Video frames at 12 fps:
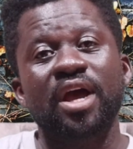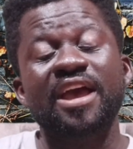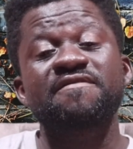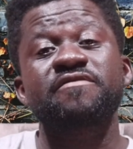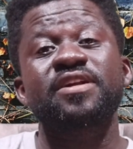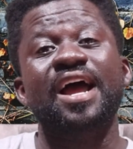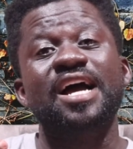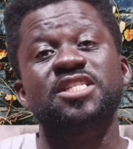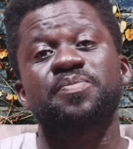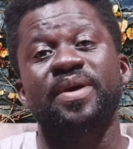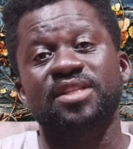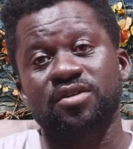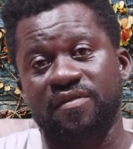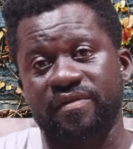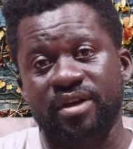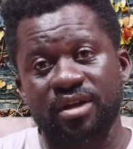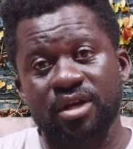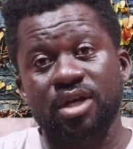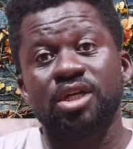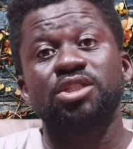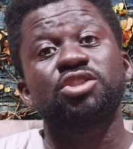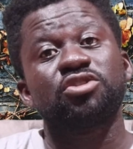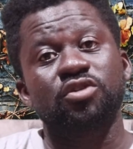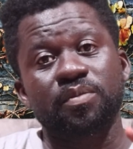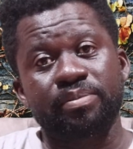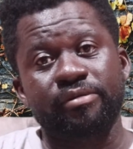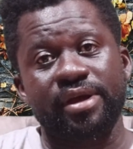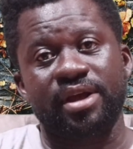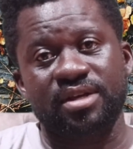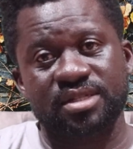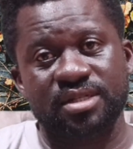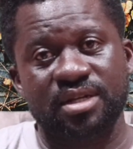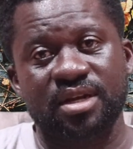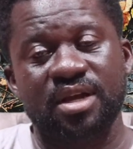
every aspect of it through prayers.